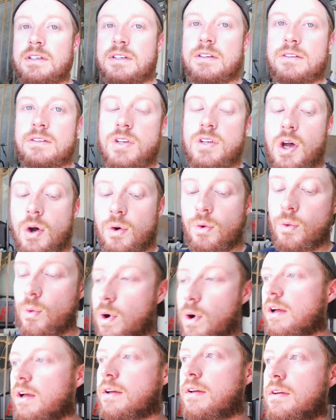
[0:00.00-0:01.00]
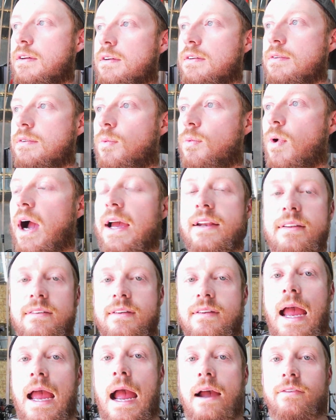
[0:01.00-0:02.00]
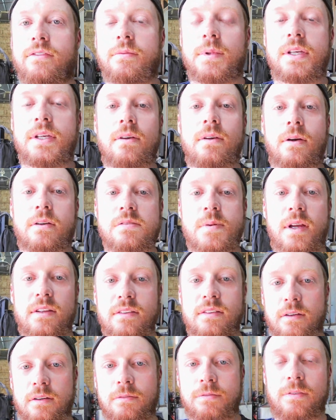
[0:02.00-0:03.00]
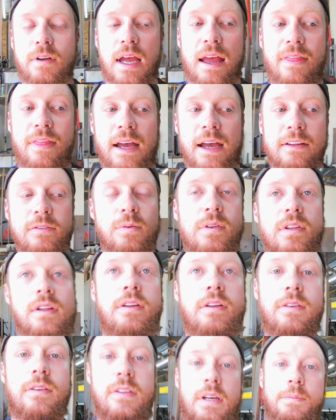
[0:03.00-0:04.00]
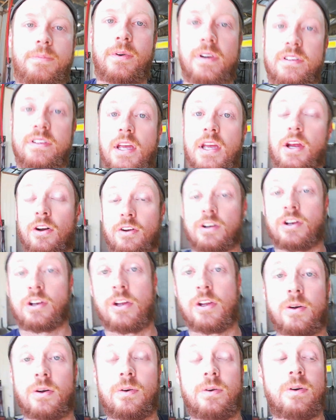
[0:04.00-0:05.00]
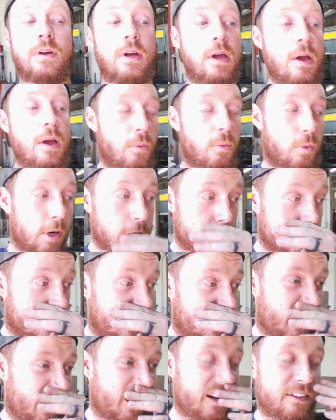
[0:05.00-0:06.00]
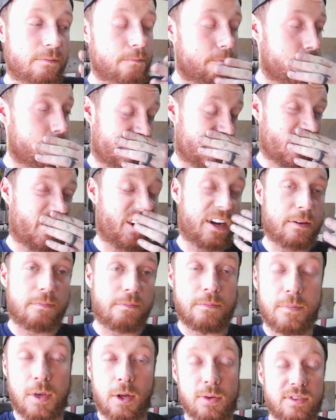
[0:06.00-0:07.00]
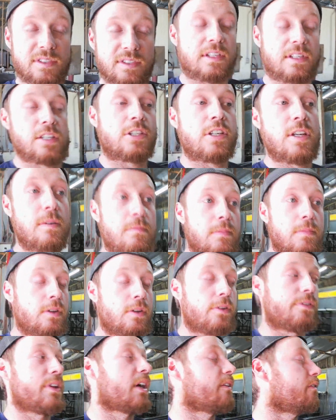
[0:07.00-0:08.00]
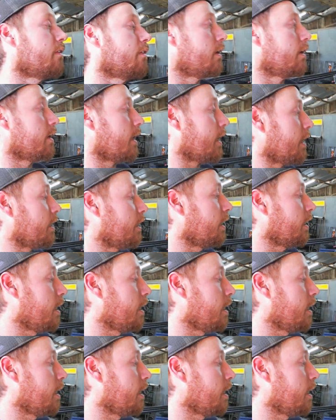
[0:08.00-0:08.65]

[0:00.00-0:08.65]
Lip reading: So why does it have to be so expensive? And that's what the Little Dipper is here to do. We're trying, sorry, nose is itchy, a little dusty today.